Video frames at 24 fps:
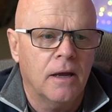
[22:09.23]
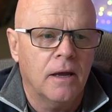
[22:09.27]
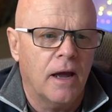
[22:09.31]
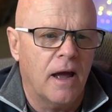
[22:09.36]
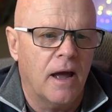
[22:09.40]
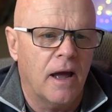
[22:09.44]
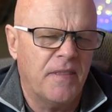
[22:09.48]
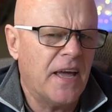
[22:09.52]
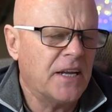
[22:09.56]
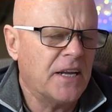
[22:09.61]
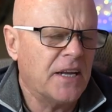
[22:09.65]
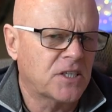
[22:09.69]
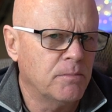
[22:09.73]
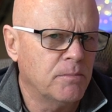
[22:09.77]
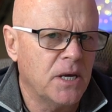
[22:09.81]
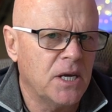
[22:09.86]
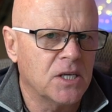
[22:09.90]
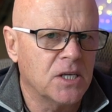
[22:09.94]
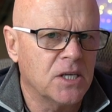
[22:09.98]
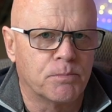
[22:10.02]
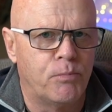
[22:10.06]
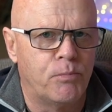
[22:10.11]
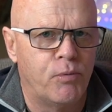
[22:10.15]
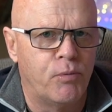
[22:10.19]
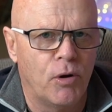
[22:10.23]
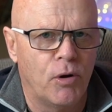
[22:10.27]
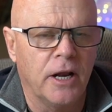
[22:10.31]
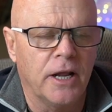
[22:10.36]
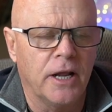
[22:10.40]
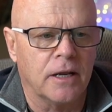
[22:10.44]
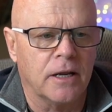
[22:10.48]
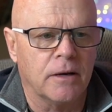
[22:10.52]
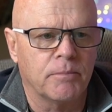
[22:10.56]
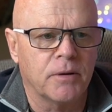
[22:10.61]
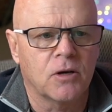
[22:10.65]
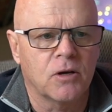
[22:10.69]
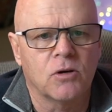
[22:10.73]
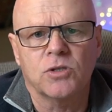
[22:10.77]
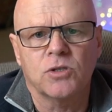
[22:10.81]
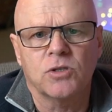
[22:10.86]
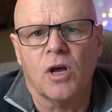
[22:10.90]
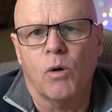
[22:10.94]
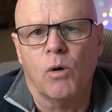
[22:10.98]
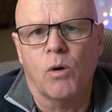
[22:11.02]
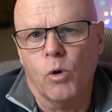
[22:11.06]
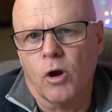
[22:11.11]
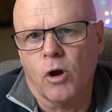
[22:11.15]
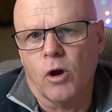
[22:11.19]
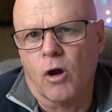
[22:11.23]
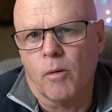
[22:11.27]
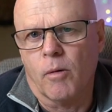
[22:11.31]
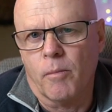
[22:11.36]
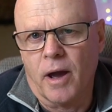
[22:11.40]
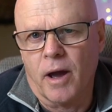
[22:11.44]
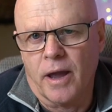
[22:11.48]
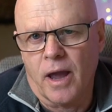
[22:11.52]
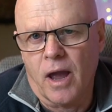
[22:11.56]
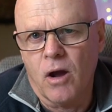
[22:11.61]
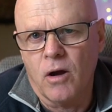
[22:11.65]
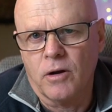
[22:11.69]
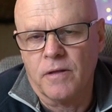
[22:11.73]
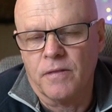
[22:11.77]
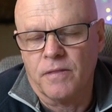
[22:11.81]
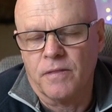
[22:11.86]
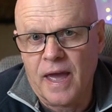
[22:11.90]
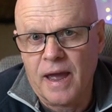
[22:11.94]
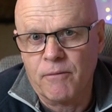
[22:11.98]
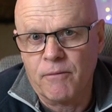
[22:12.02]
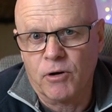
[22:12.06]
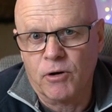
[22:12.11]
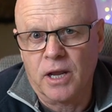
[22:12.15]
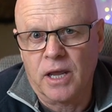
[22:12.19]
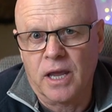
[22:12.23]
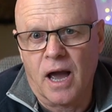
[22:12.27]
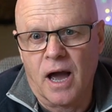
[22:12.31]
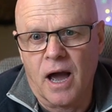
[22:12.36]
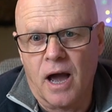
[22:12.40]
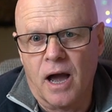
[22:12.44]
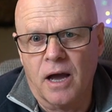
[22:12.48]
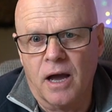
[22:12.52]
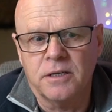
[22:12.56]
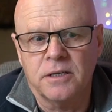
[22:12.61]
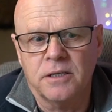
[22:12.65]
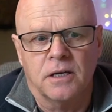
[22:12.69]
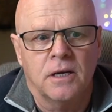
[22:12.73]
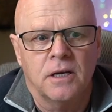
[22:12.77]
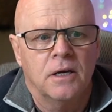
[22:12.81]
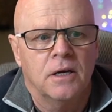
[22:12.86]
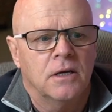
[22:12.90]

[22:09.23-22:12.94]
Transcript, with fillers: And that to me is brilliant because I work on my own in that regard,